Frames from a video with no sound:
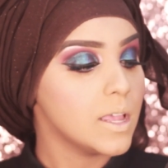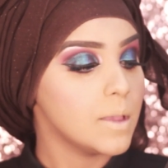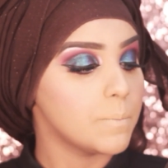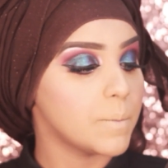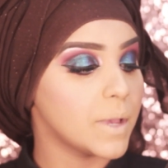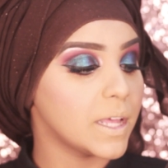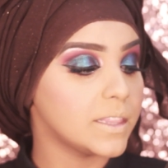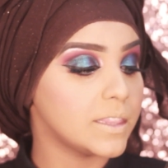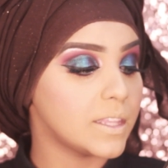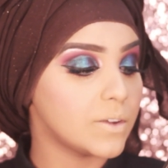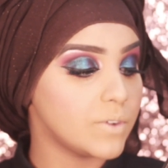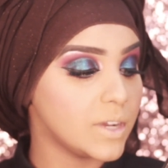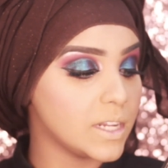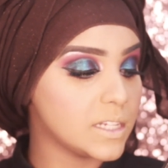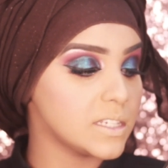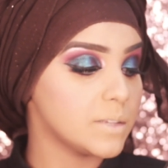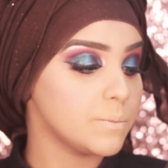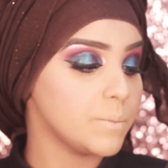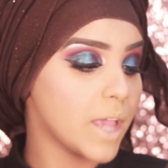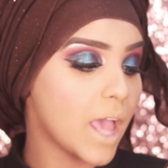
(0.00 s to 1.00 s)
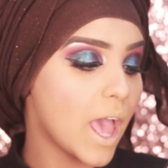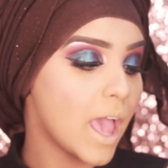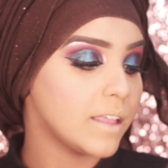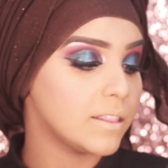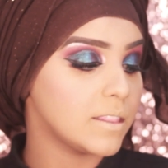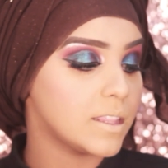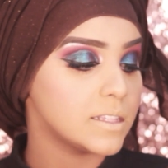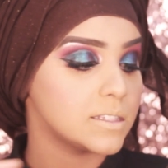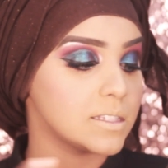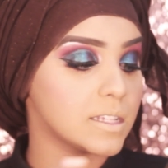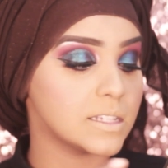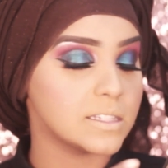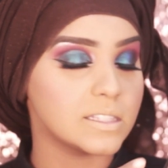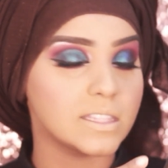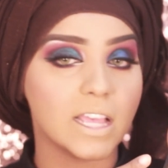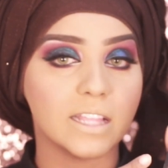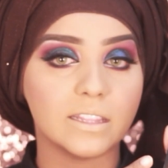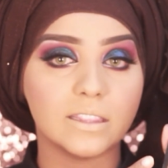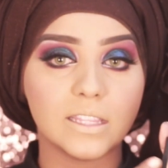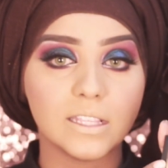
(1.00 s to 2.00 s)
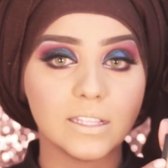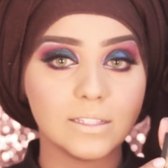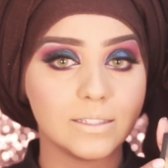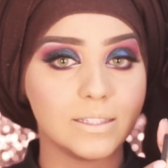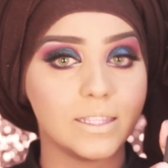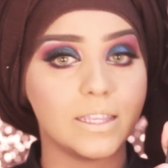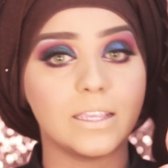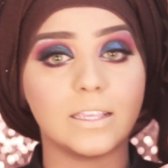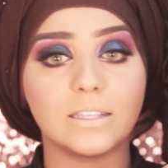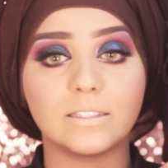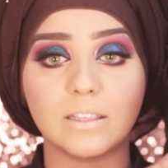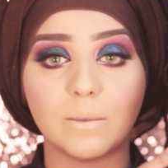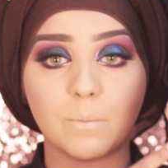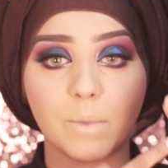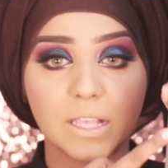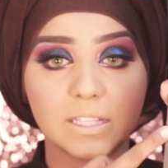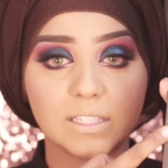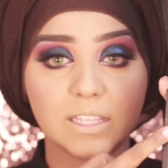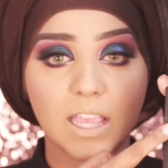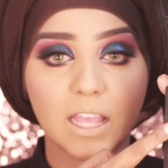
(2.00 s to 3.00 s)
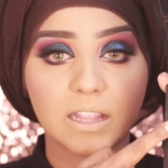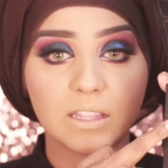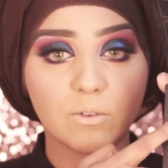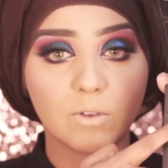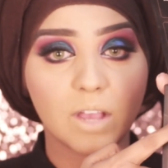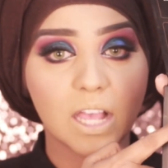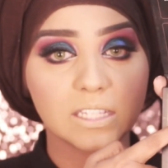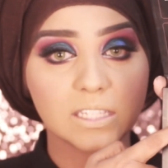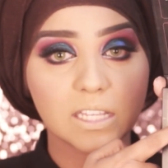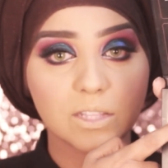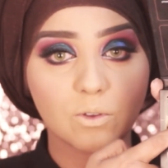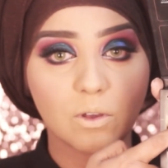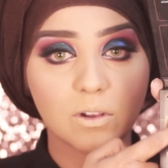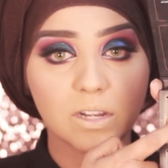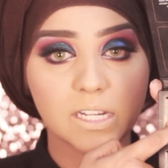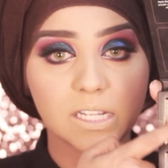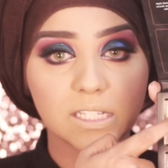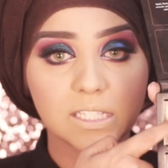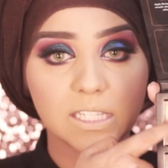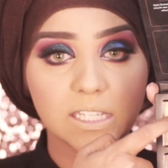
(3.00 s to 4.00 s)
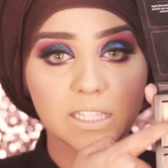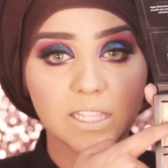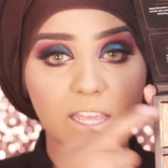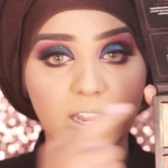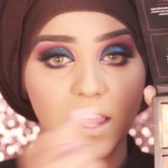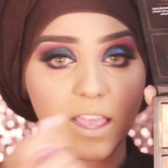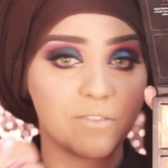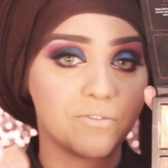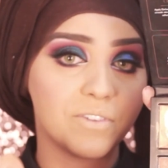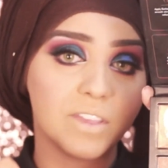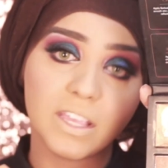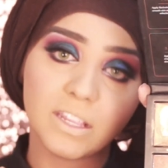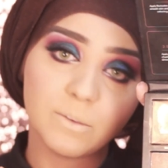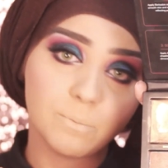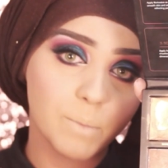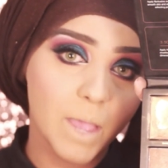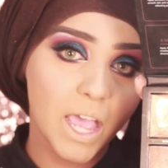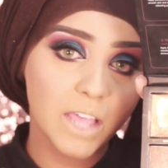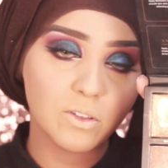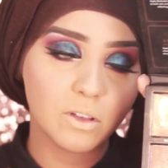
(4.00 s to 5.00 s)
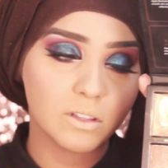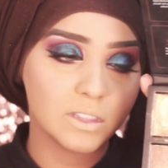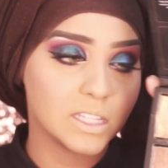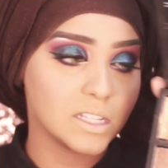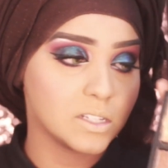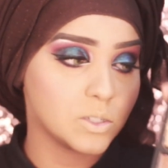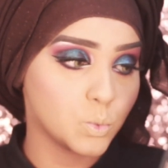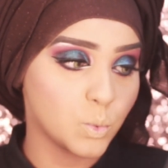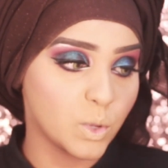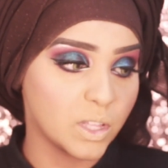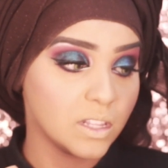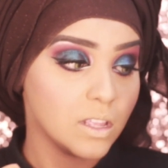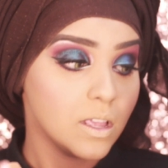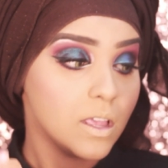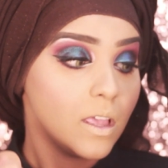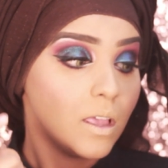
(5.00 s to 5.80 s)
But the reason behind this is that this thing is amazing, and you guys can already see that I have hit pan on this one